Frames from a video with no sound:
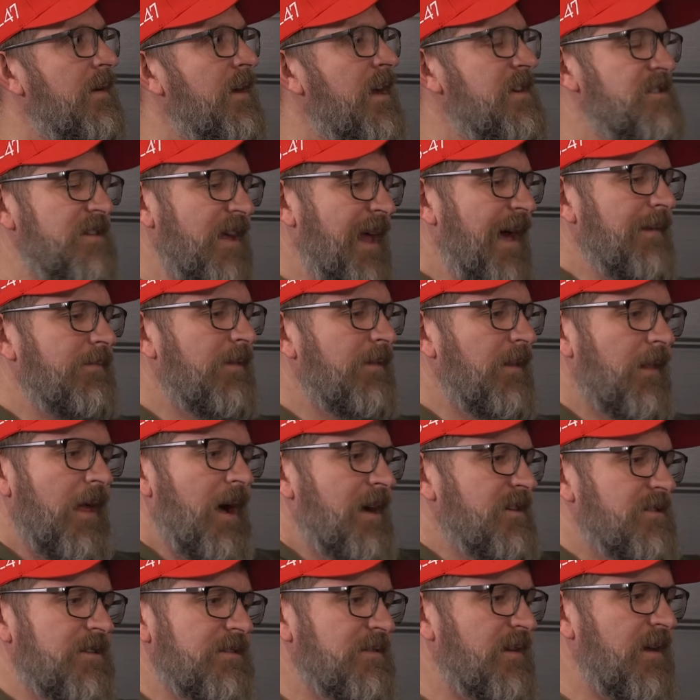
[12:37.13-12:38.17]
He said had we
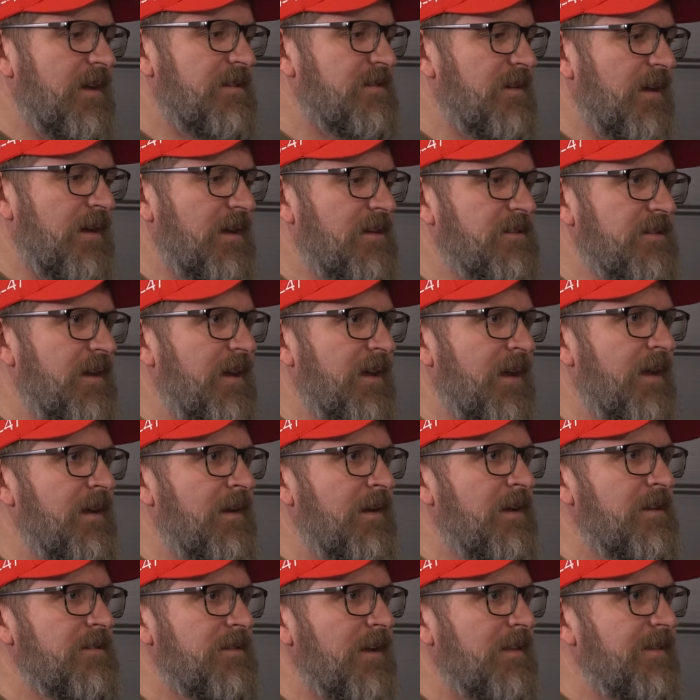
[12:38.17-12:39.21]
lost, he's
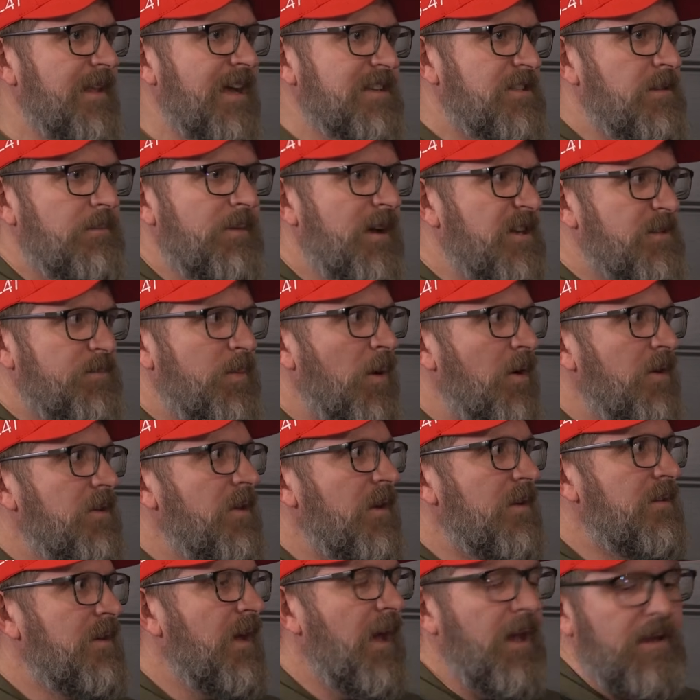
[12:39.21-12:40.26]
like that's the best poll you
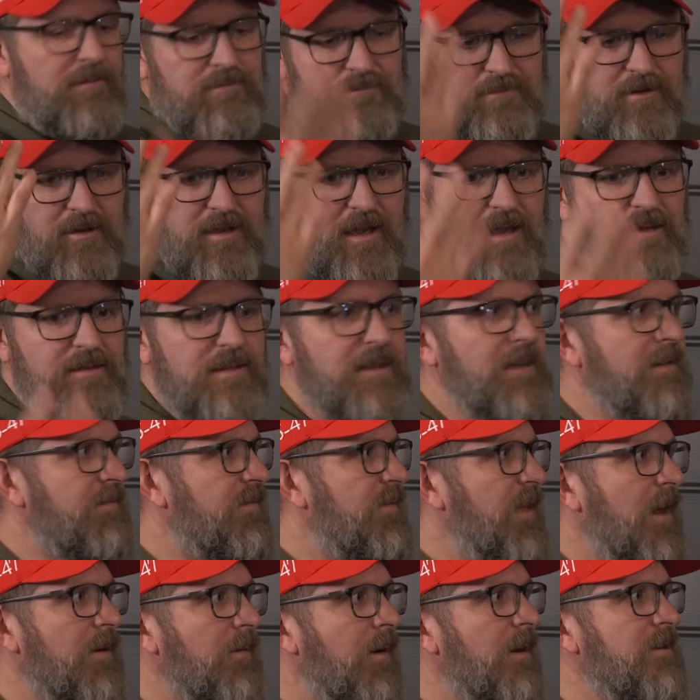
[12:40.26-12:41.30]
can take. Okay, leave.
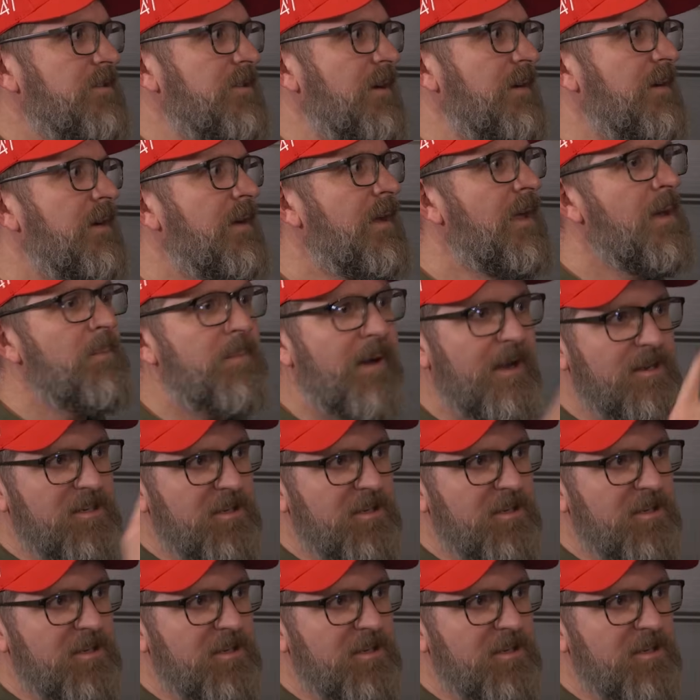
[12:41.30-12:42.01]
They don't want you. But I